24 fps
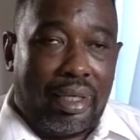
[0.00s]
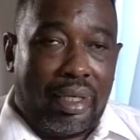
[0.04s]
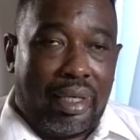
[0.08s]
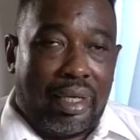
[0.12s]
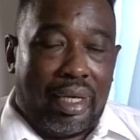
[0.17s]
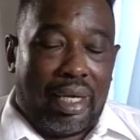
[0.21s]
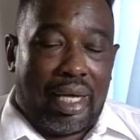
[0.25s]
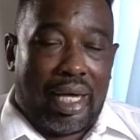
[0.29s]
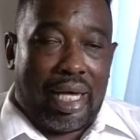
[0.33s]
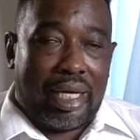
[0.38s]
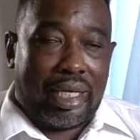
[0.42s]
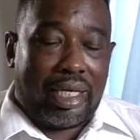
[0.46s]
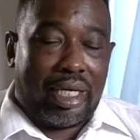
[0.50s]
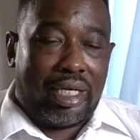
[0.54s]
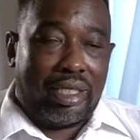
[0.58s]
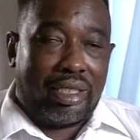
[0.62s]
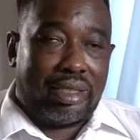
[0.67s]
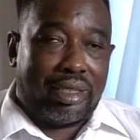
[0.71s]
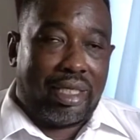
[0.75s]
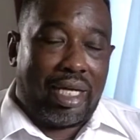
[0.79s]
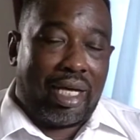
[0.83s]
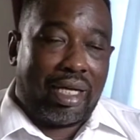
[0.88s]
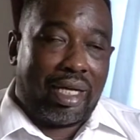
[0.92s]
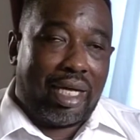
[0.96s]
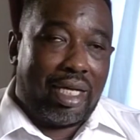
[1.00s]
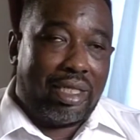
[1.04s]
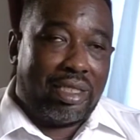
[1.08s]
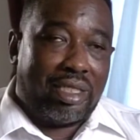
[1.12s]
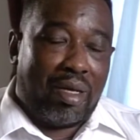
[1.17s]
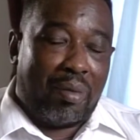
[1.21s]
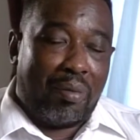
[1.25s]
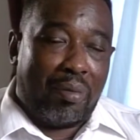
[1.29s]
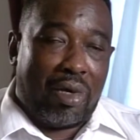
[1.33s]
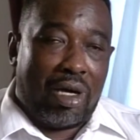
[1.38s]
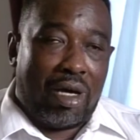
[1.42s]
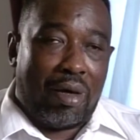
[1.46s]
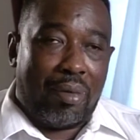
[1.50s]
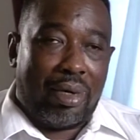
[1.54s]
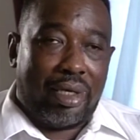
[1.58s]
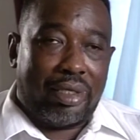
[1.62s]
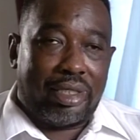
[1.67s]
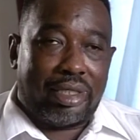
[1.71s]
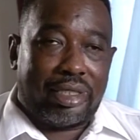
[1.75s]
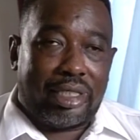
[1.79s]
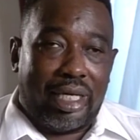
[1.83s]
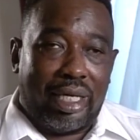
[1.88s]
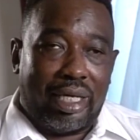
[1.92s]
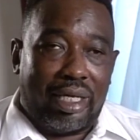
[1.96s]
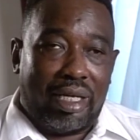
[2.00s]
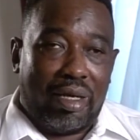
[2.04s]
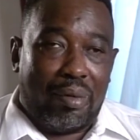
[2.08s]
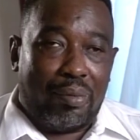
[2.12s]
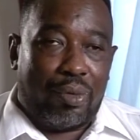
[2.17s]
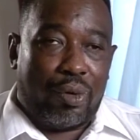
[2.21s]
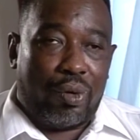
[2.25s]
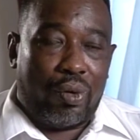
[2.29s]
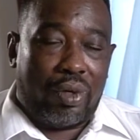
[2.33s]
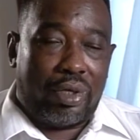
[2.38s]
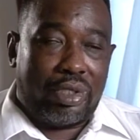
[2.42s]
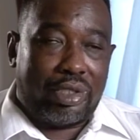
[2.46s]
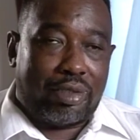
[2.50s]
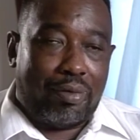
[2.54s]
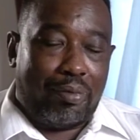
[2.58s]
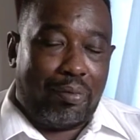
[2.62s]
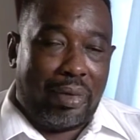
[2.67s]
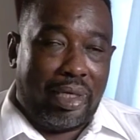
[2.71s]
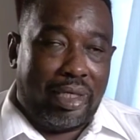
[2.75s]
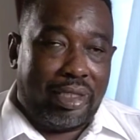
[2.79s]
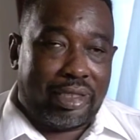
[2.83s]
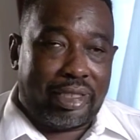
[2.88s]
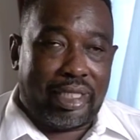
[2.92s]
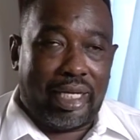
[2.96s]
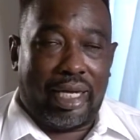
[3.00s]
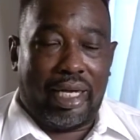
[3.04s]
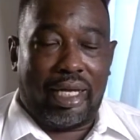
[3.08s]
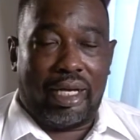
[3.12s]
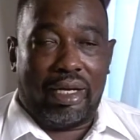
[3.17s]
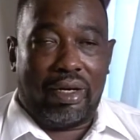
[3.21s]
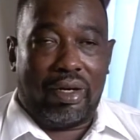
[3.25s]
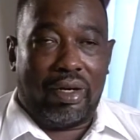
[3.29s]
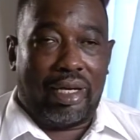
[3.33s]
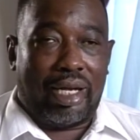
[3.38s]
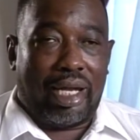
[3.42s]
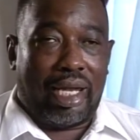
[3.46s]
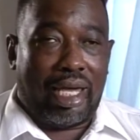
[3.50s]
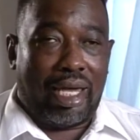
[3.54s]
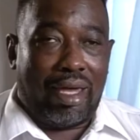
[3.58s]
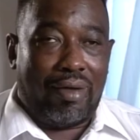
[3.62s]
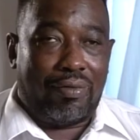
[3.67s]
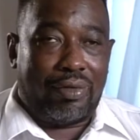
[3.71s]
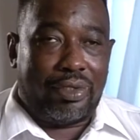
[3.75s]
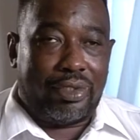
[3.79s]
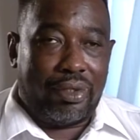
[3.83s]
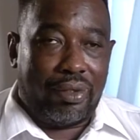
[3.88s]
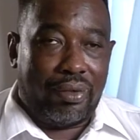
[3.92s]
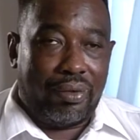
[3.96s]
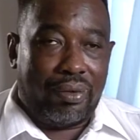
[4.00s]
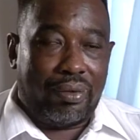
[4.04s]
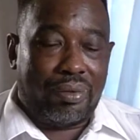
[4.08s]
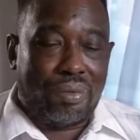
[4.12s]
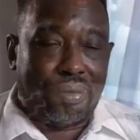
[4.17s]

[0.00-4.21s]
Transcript: I guess her mom understands the importance of me staying in her life too.